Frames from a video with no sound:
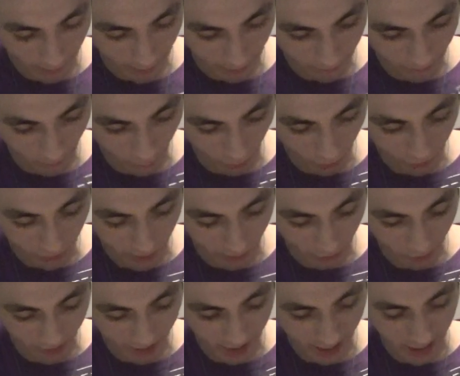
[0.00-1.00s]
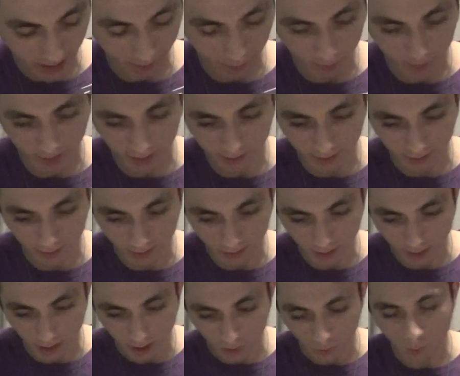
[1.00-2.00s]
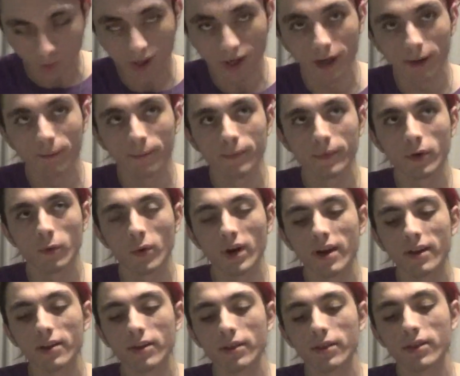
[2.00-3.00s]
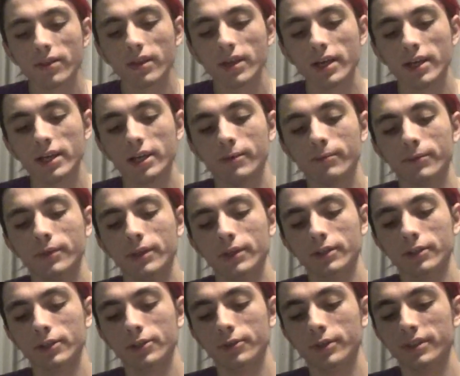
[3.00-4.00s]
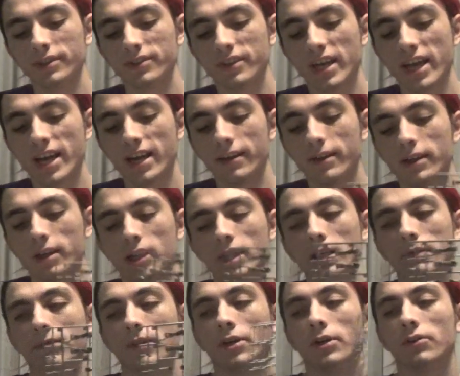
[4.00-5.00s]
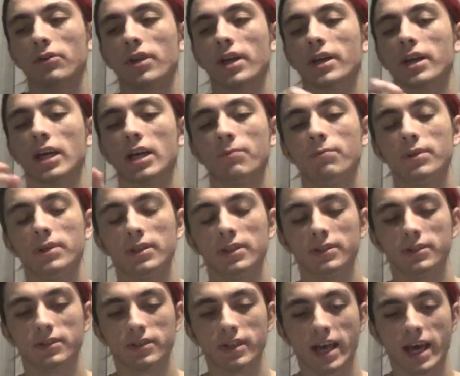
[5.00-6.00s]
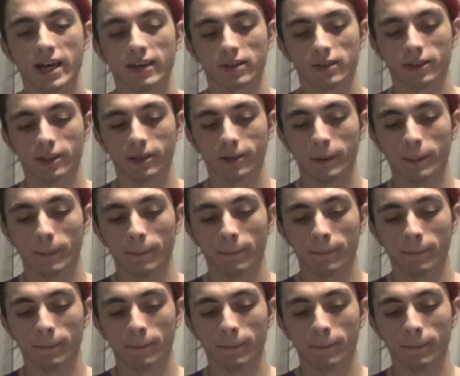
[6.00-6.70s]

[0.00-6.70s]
4 separate times, because when the way they do is that if there's like a piece that's like